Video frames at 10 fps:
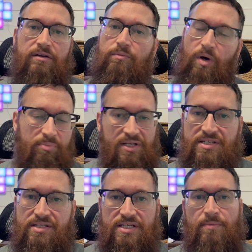OnePlus
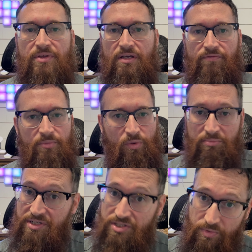did the same thing from the
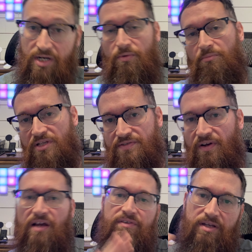OnePlus 3 to the OnePlus
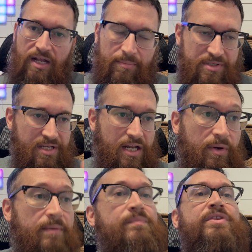5. It happened.
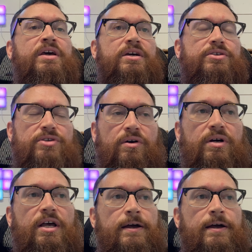Anyway, so